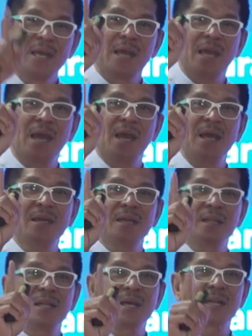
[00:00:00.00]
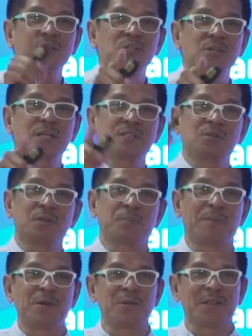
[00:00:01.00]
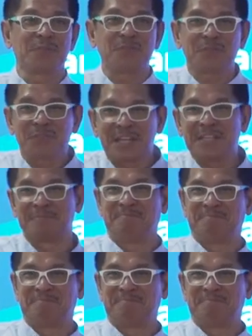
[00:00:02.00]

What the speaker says: and they are assured that you will pay on the 15th.